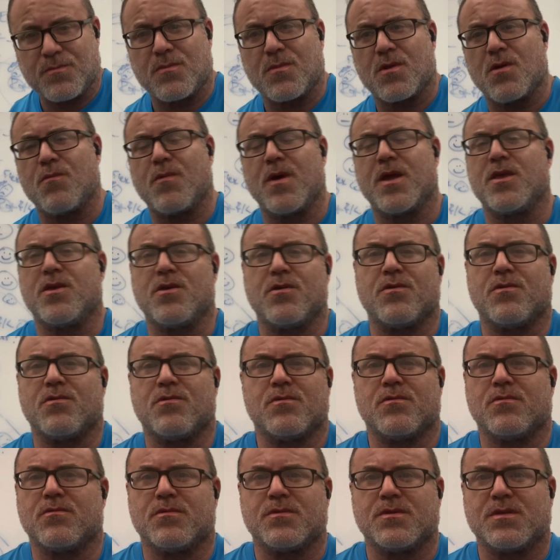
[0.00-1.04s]
when
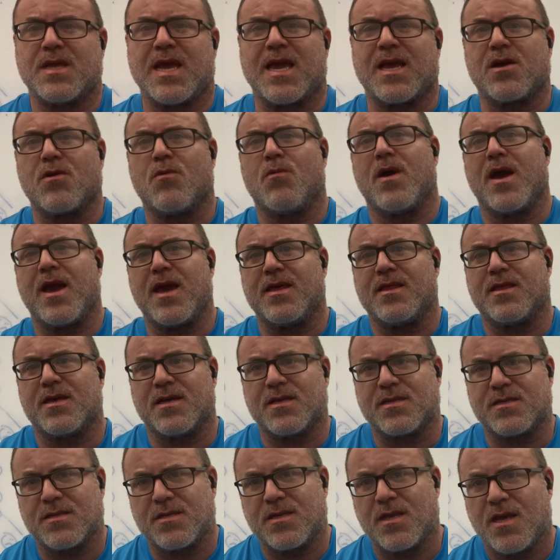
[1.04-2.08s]
you take away
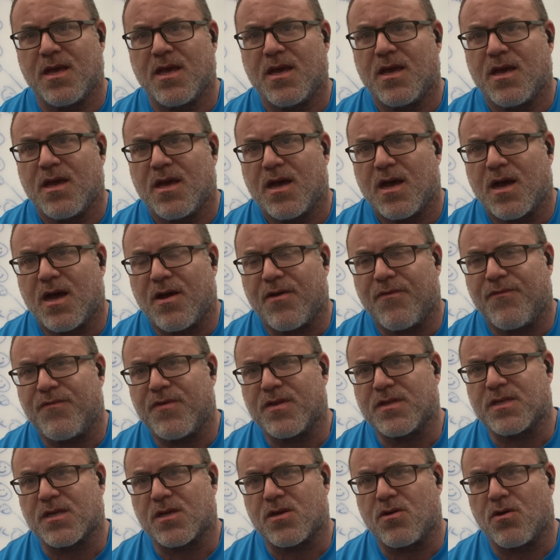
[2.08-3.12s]
this
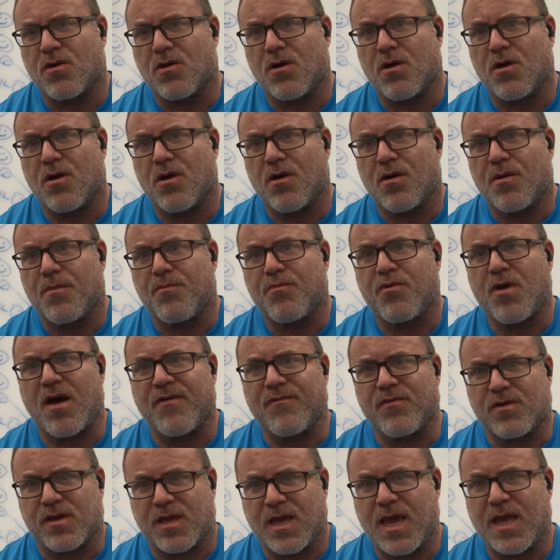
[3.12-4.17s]
physical
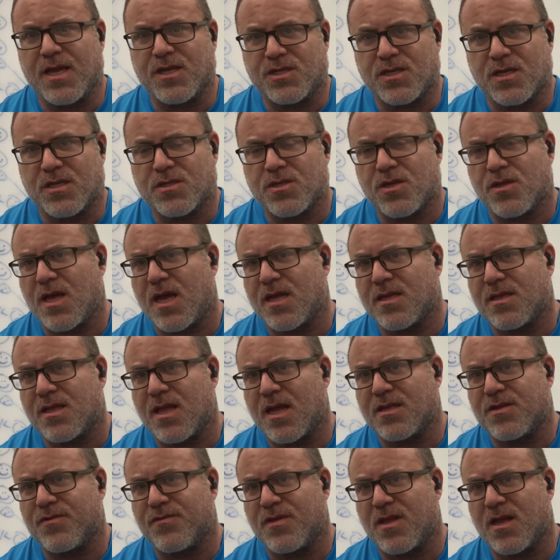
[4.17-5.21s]
provocation. So
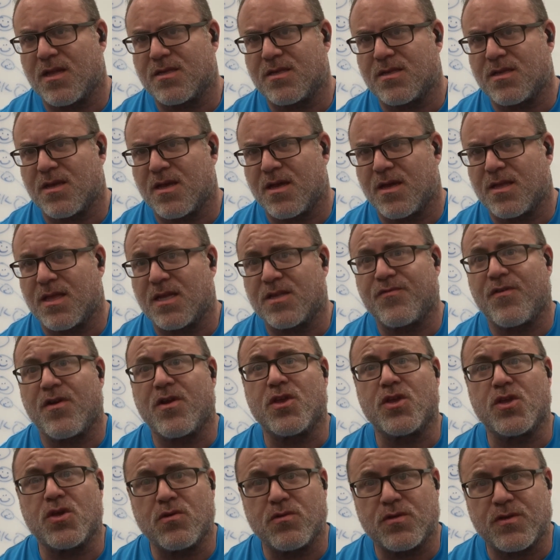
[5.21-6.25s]
that's very
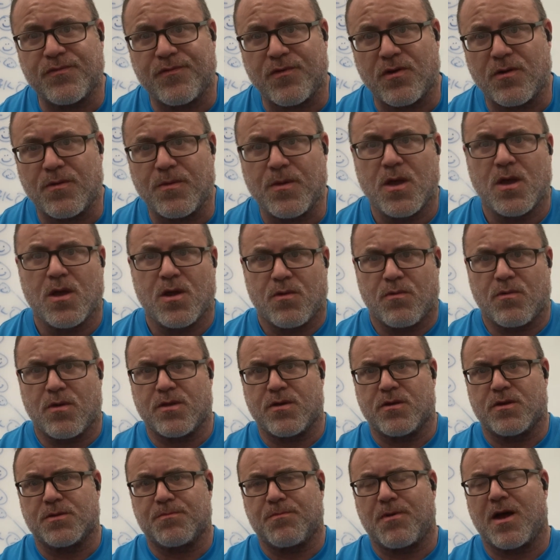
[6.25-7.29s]
useful.
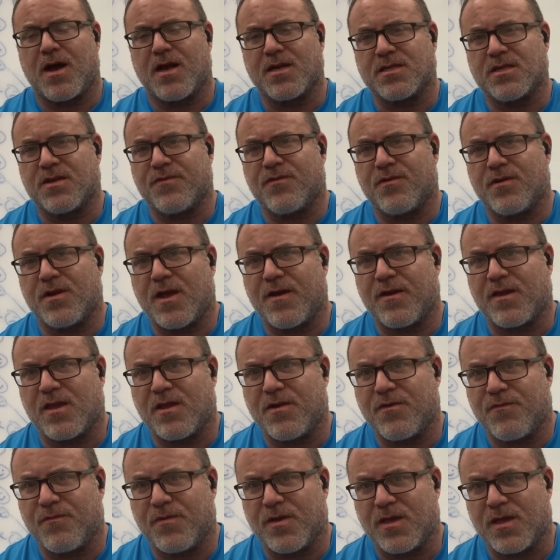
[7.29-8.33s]
Whether it's positive or
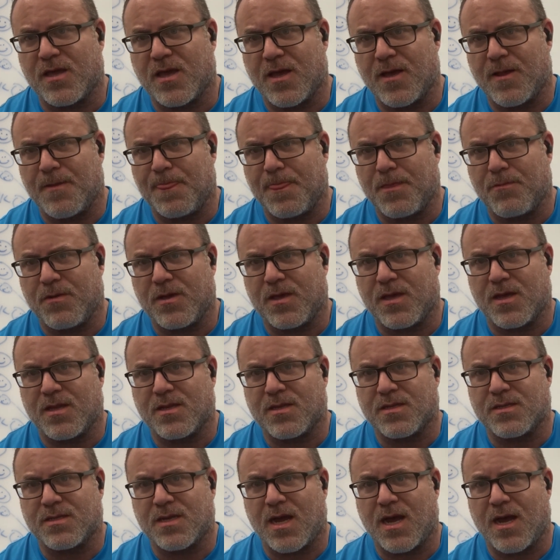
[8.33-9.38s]
negative, we can
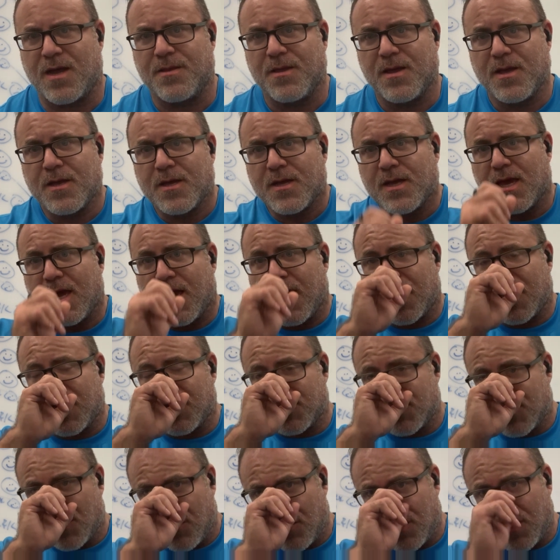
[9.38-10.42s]
decide. It can
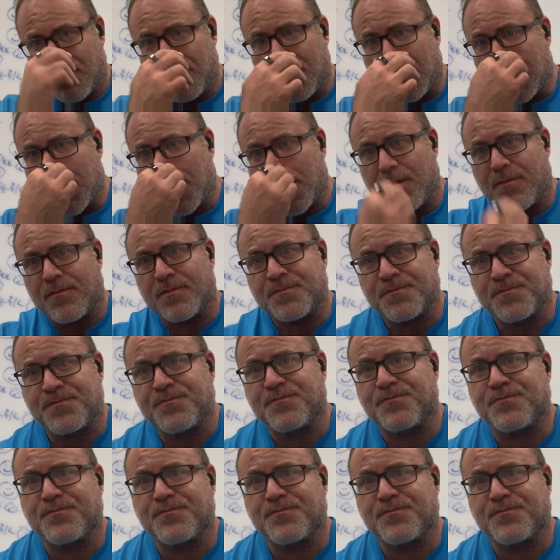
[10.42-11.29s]
certainly become